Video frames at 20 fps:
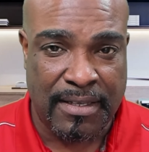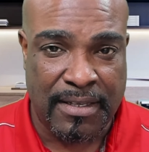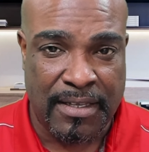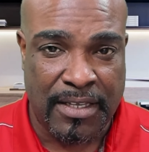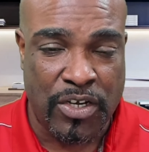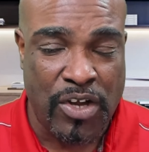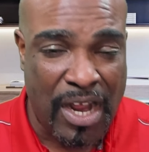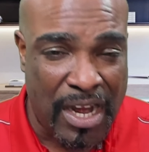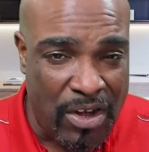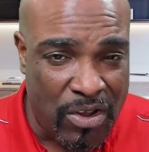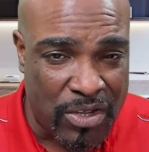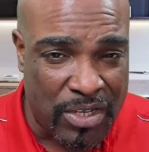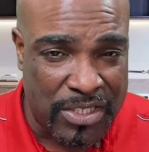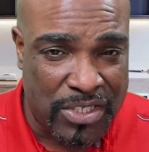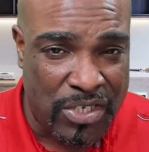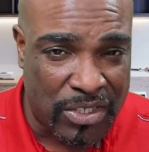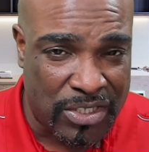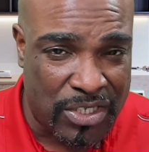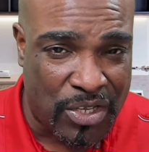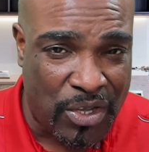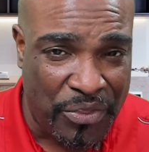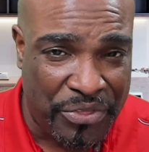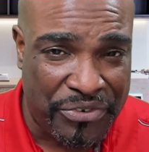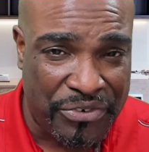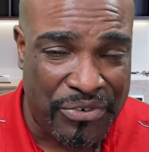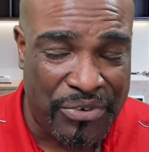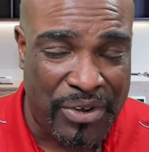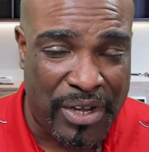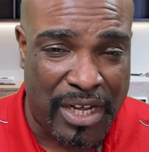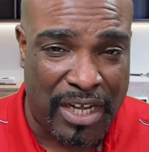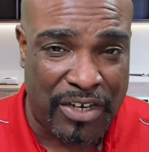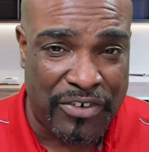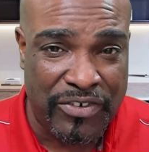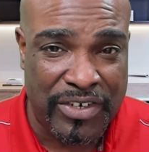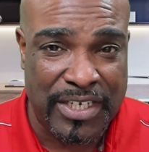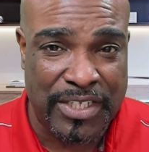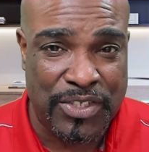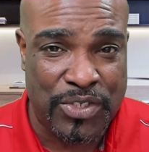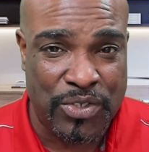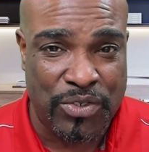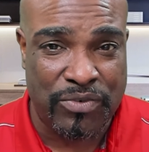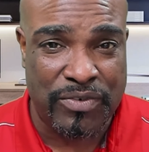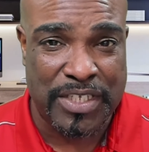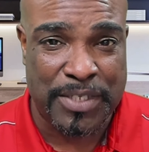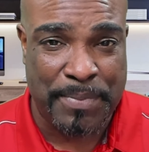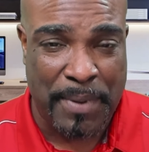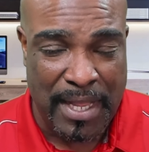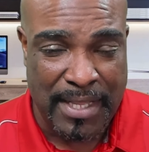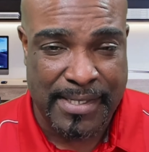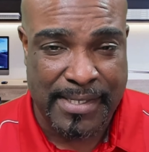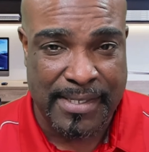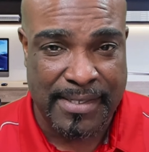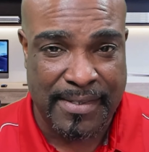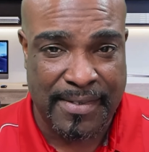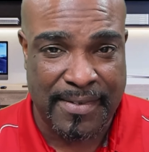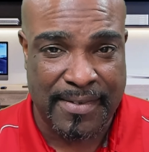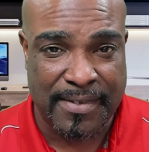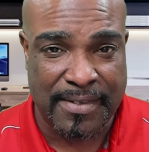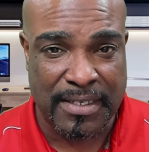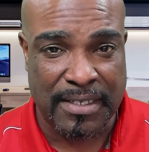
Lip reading: You know how long it took to go through 102 responses?